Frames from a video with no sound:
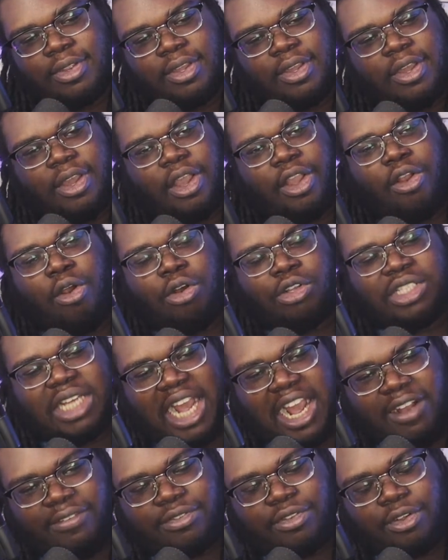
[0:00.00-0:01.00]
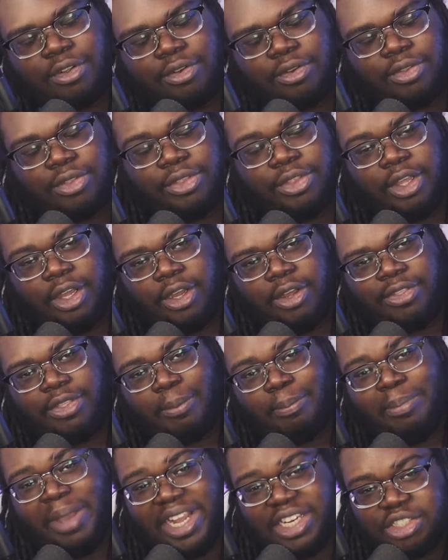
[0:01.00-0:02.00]
goes after the
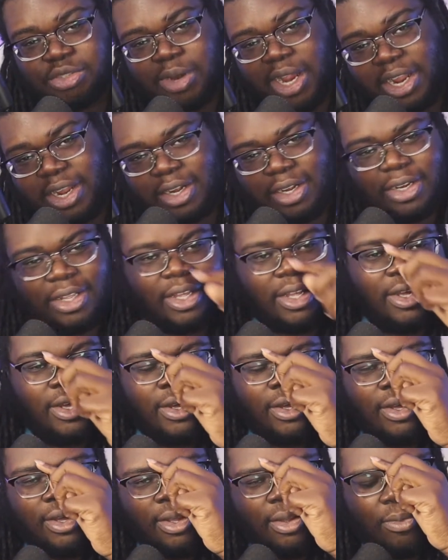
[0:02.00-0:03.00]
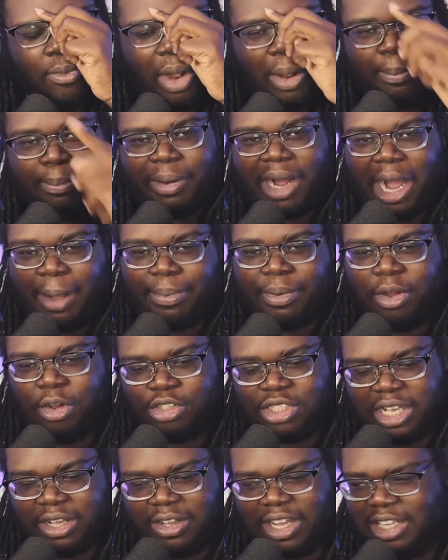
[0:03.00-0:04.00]
big dragon, while Popp goes,
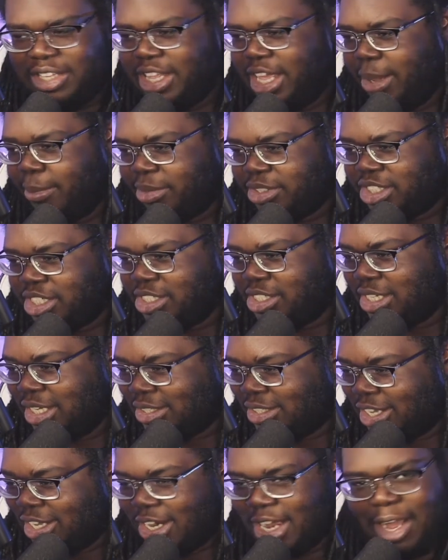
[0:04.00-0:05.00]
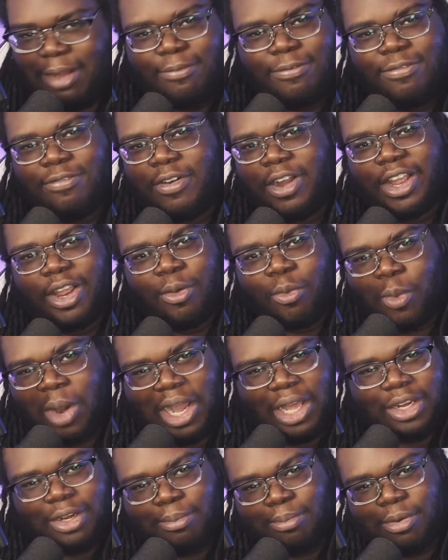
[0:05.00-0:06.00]
damn, I just said that. I'm fucking
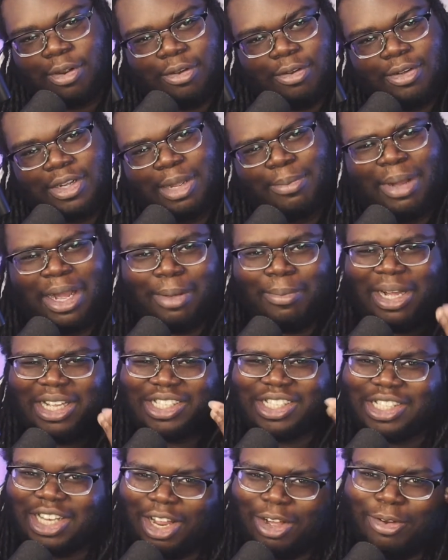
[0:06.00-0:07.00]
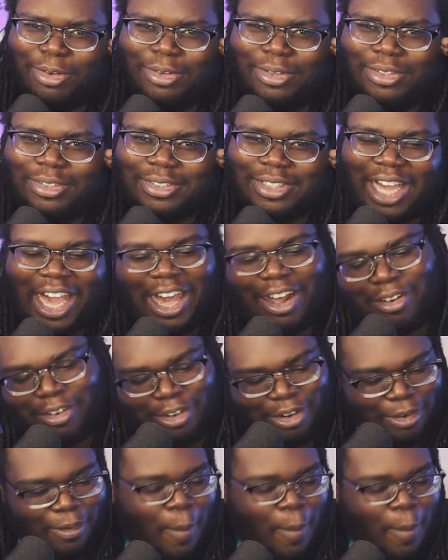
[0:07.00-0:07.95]
wildin', bro. Am I slow? I don't know.